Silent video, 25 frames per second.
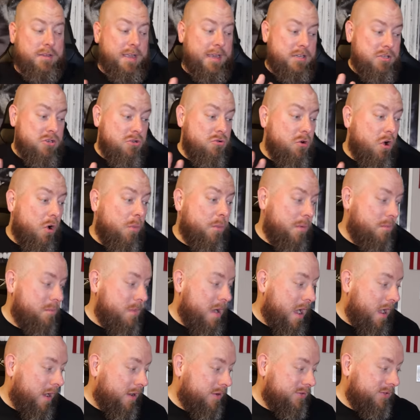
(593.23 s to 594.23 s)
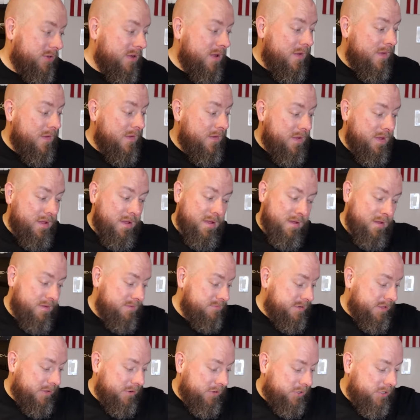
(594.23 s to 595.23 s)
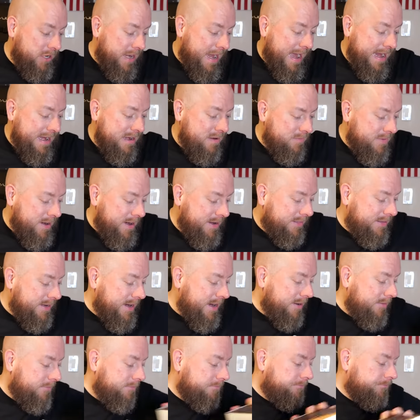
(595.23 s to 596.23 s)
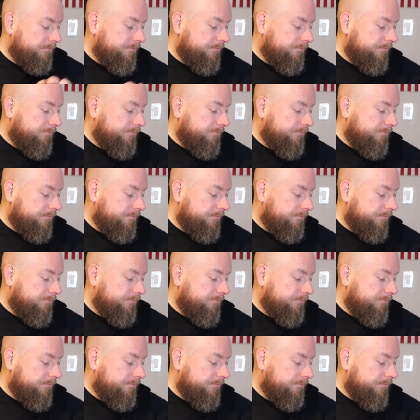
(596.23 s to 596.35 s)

like new open box. Another good item right there.